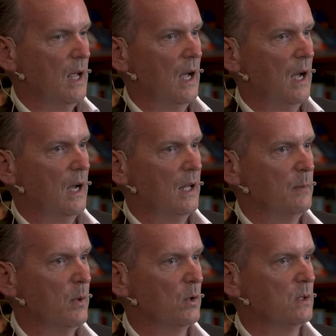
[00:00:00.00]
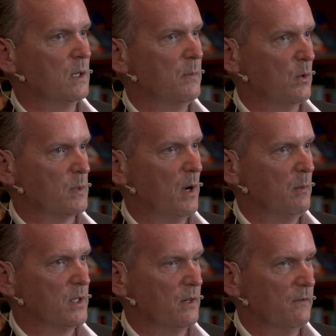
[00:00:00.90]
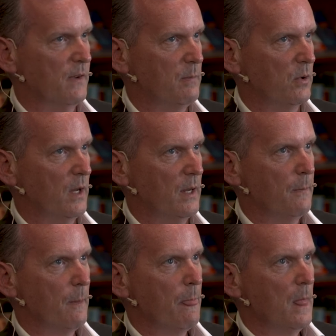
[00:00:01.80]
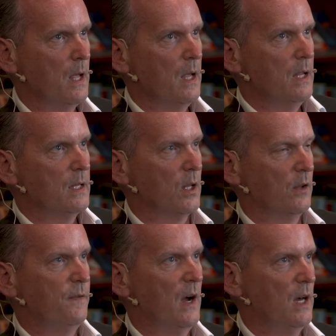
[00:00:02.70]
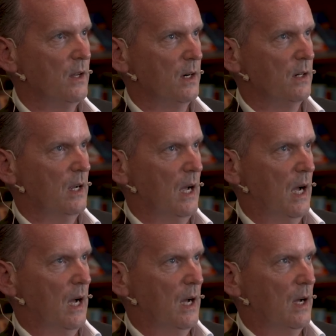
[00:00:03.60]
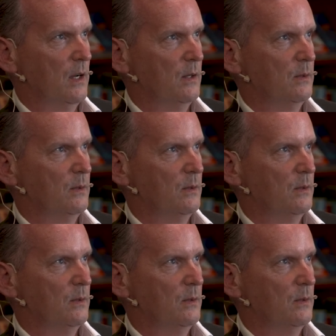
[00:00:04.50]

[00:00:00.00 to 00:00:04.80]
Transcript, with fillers: Uh, the, book, the book was published in February. So the father, uh,